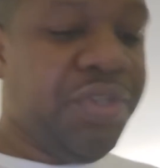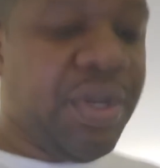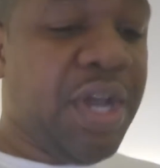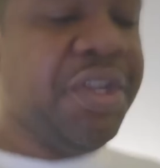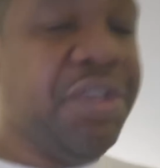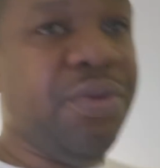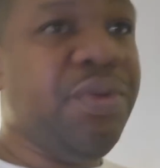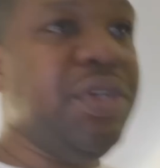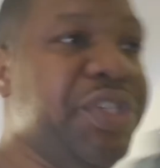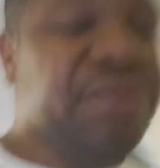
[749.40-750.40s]
you got to do
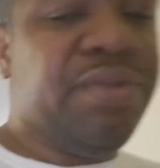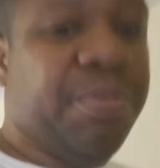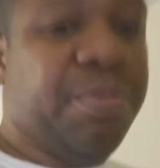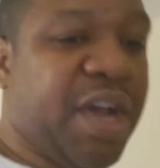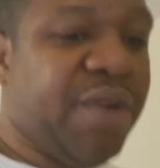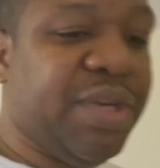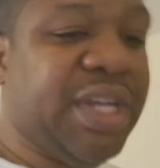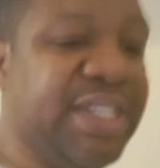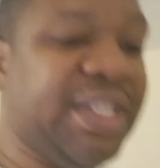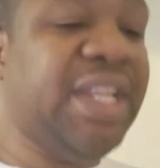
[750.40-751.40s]
is use the power
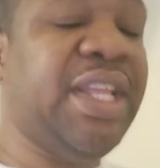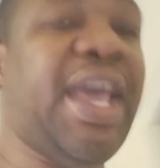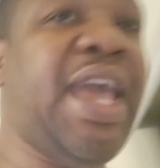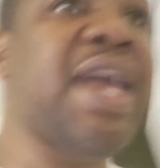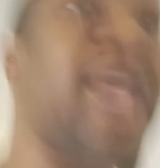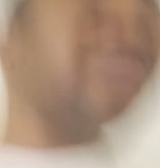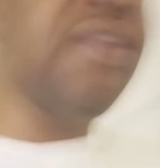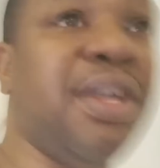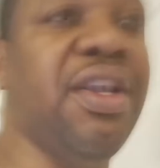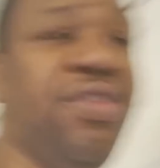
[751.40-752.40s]
that's at hand
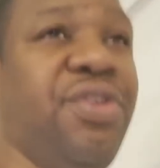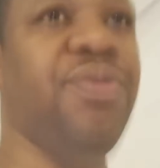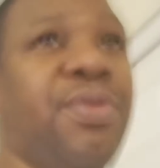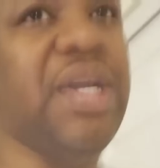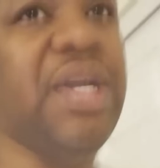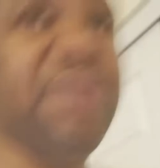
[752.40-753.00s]
as you as a